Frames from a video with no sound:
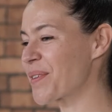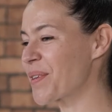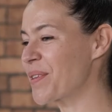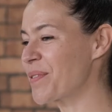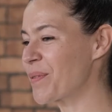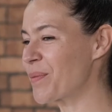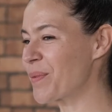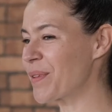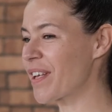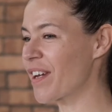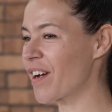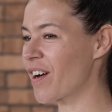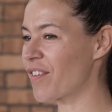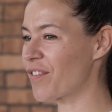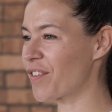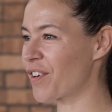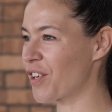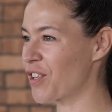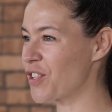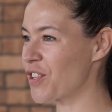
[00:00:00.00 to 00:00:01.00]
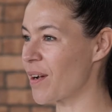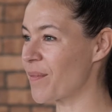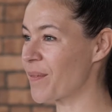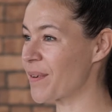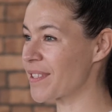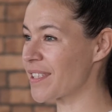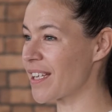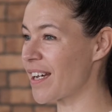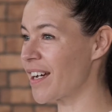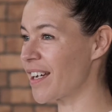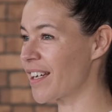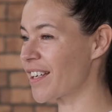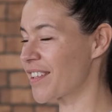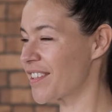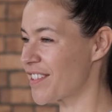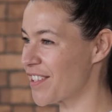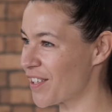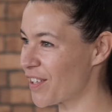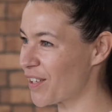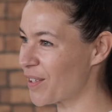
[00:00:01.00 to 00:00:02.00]
even when they offered a job, because I
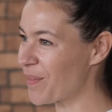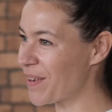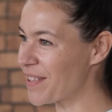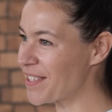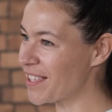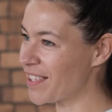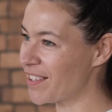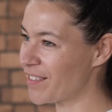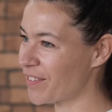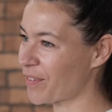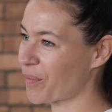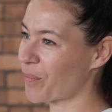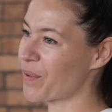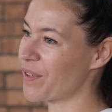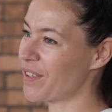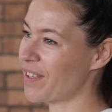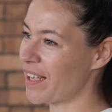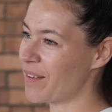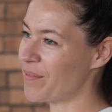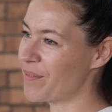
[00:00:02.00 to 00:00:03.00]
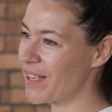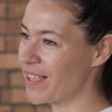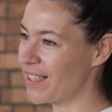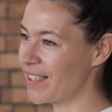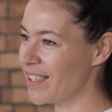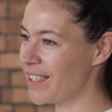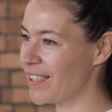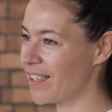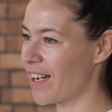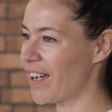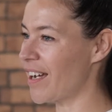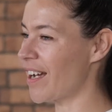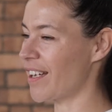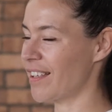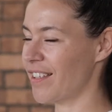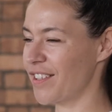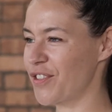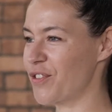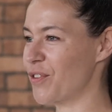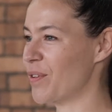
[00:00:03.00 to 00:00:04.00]
consider myself with the NBA league, I
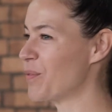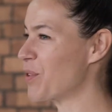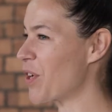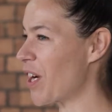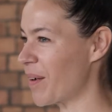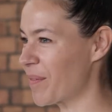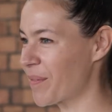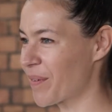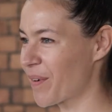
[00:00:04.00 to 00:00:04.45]
had the dream job.